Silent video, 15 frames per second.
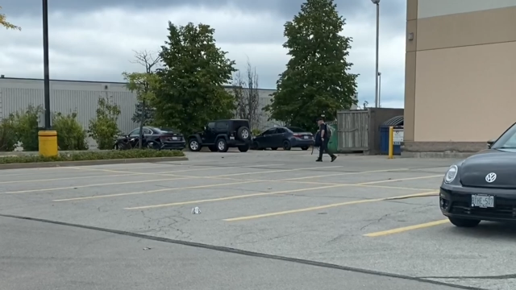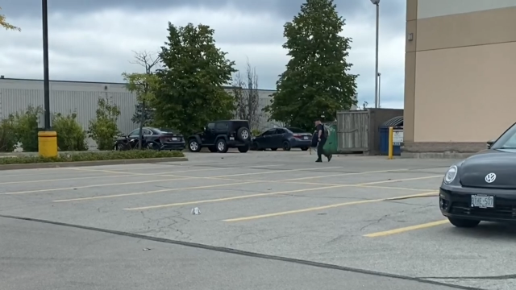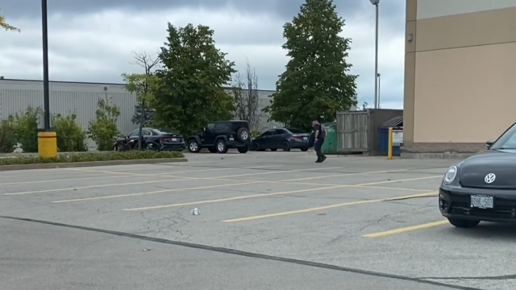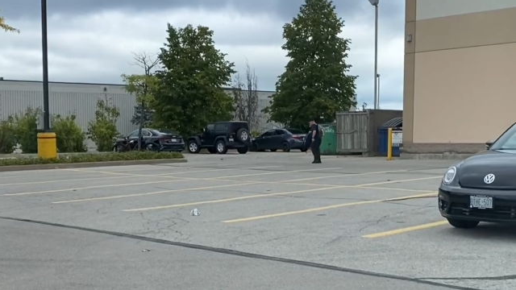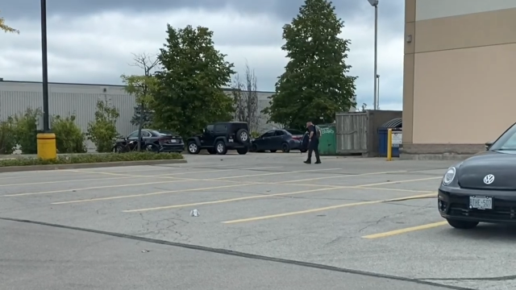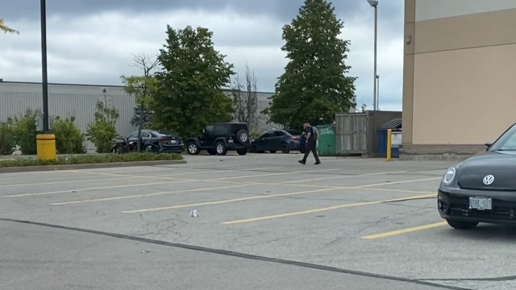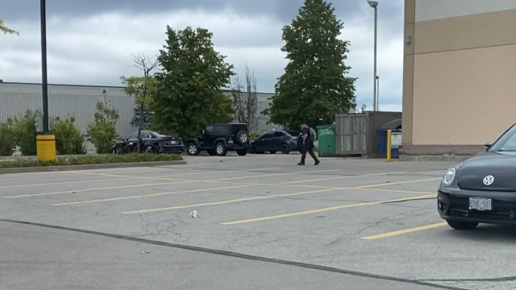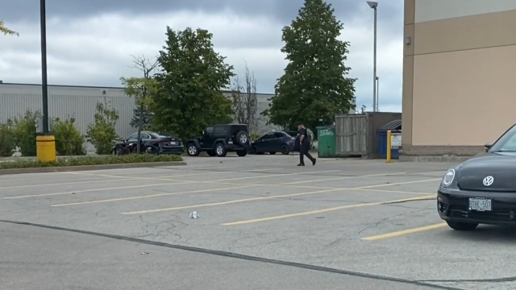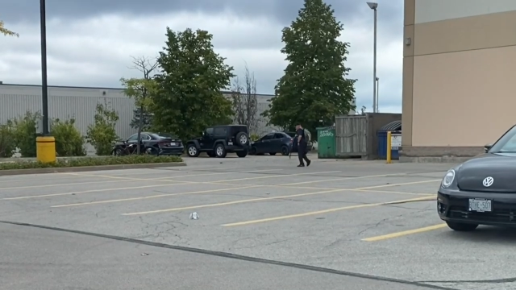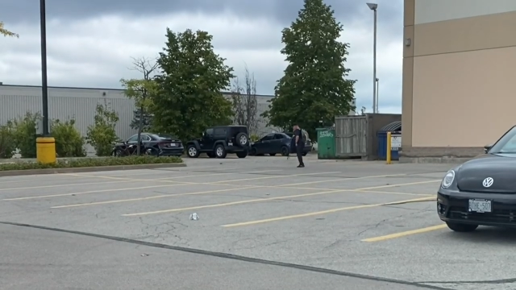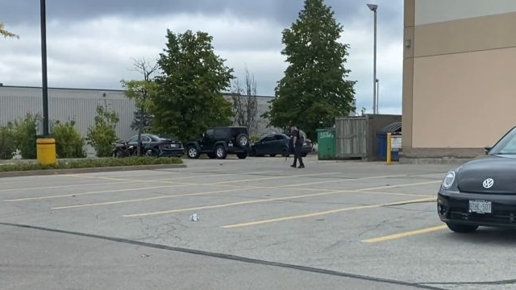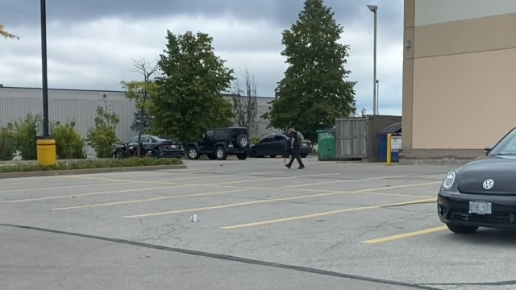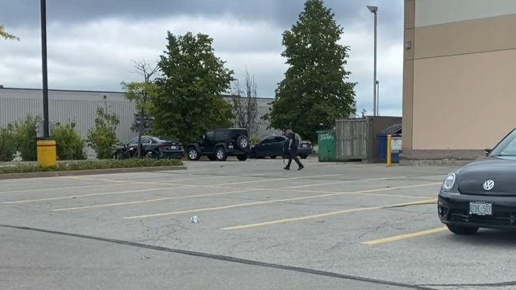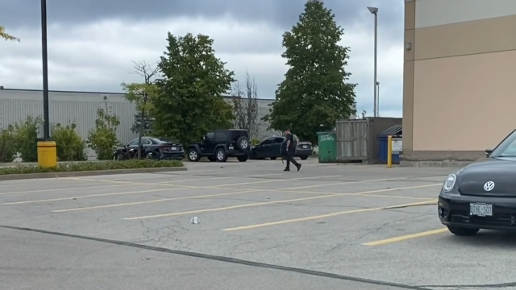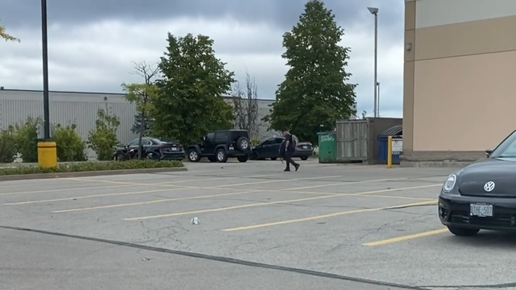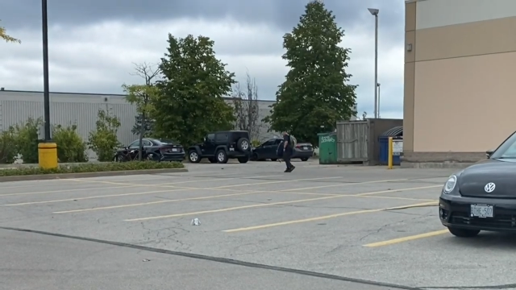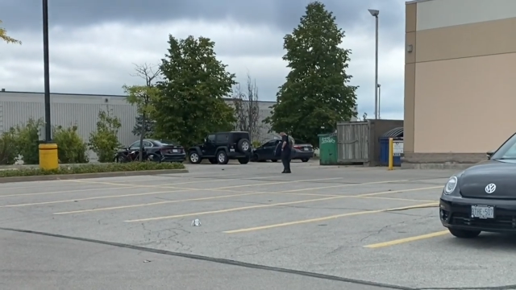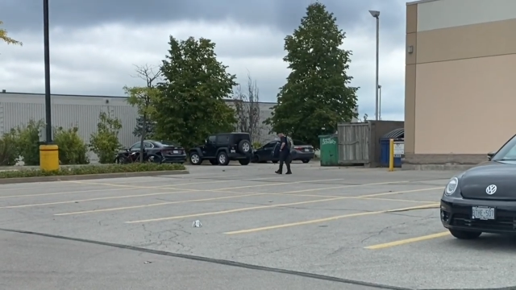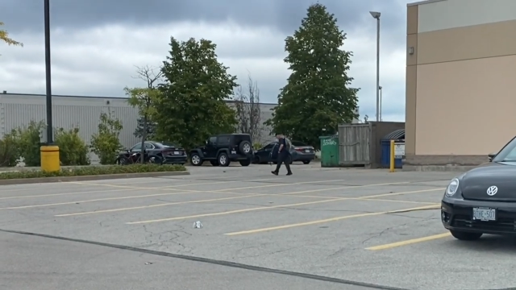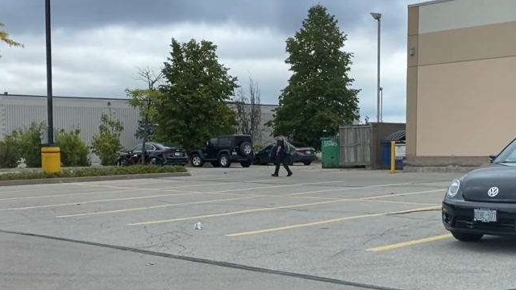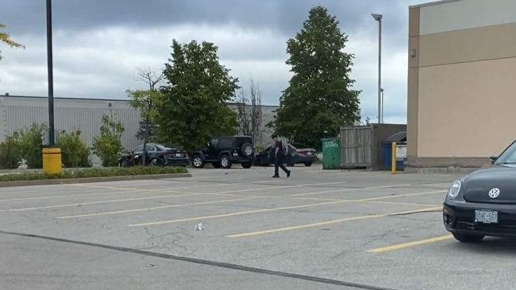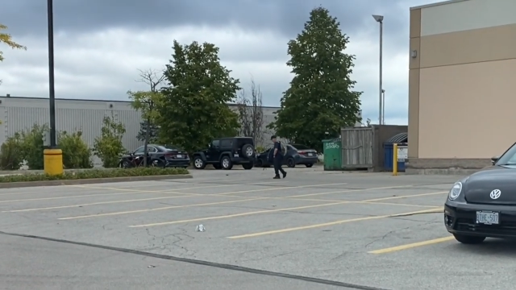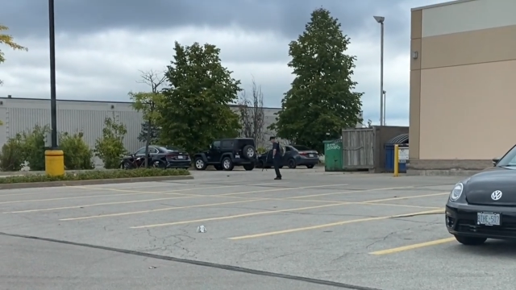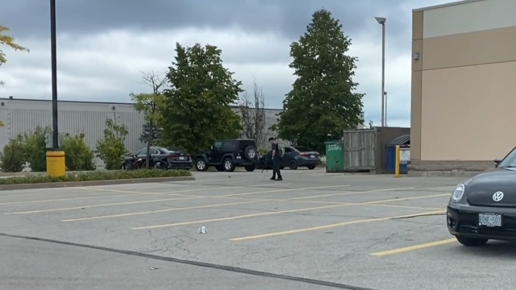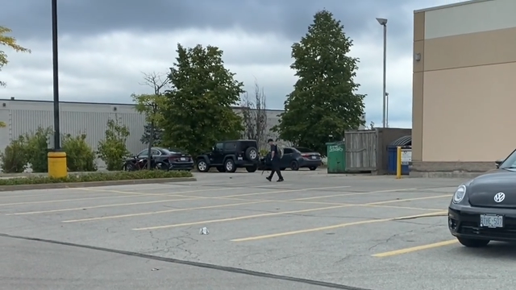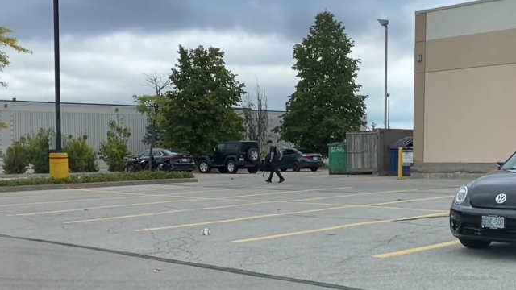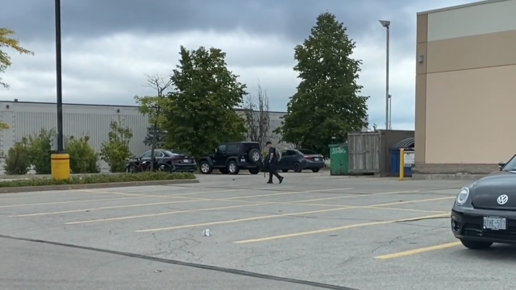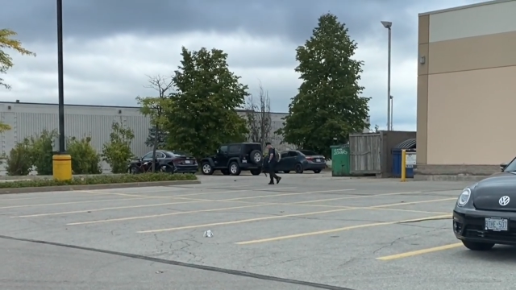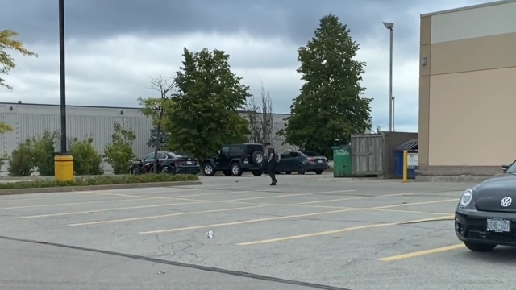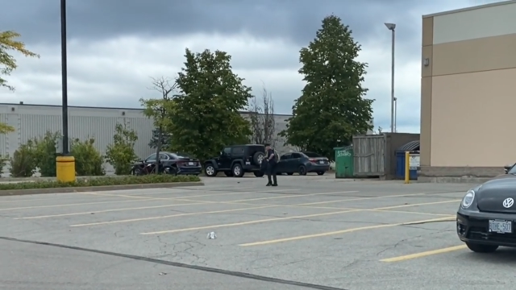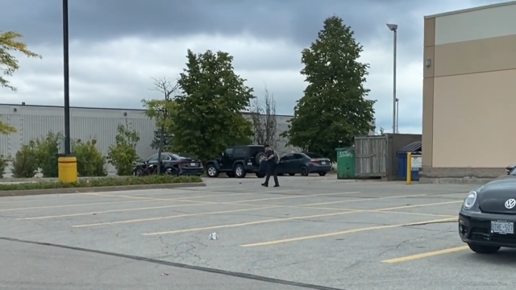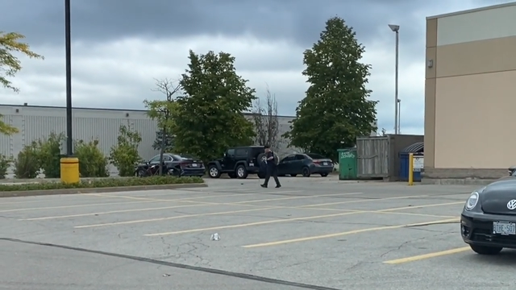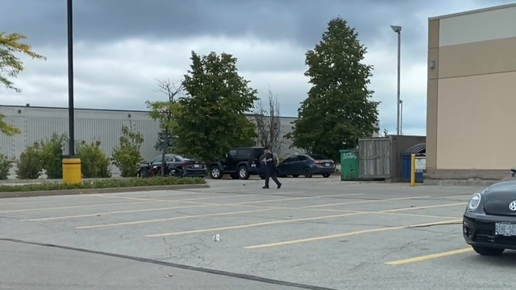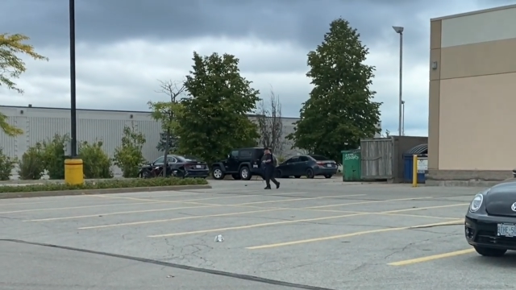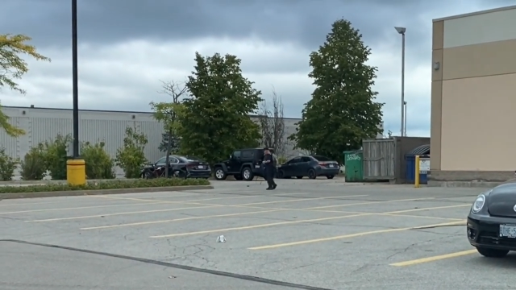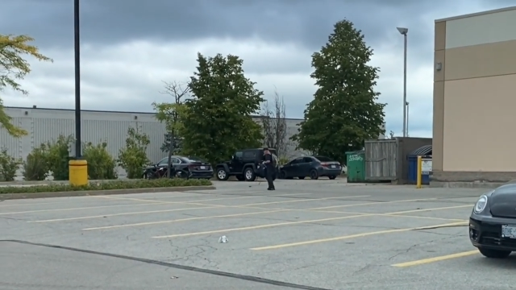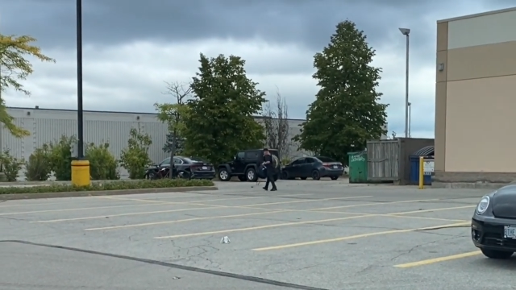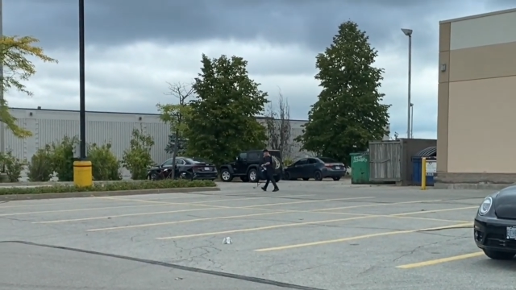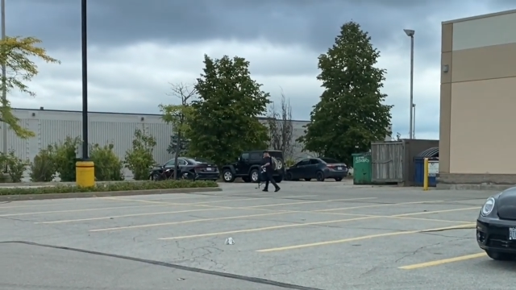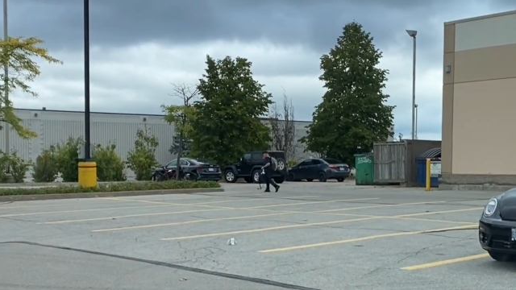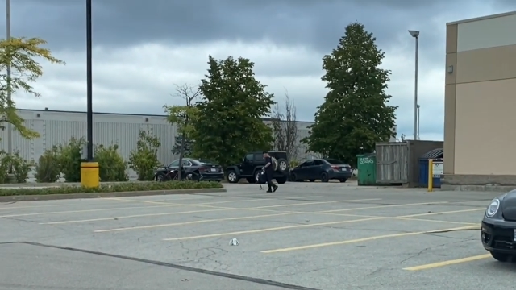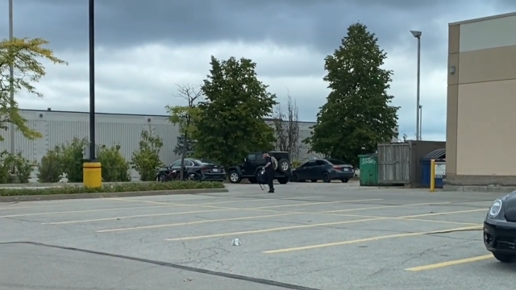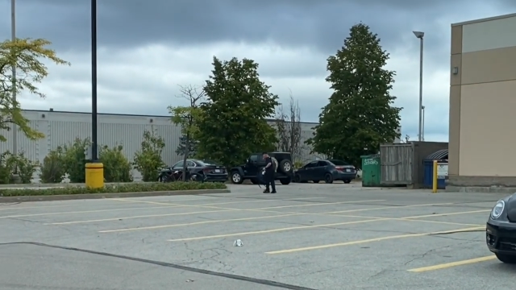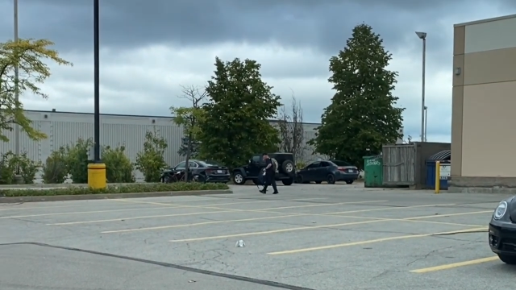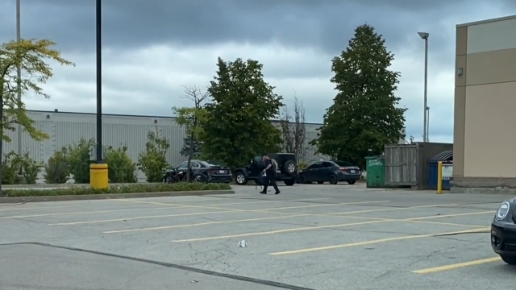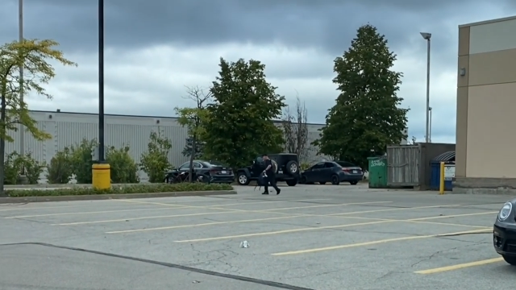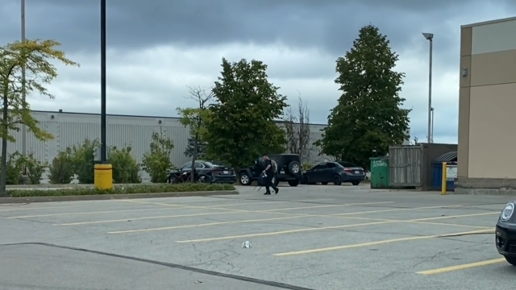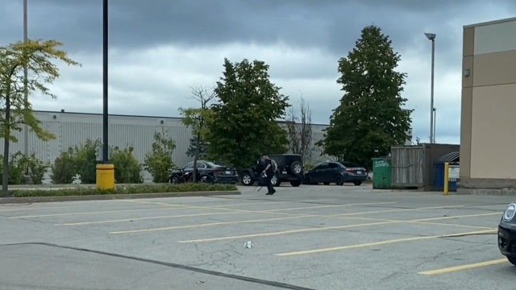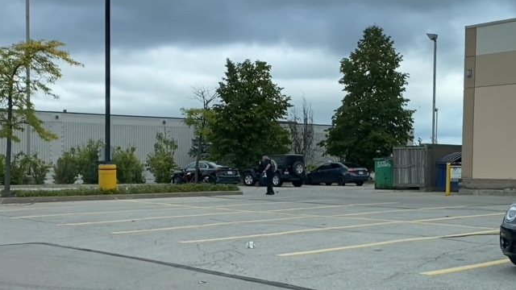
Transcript: Nobody's mouth can be seen.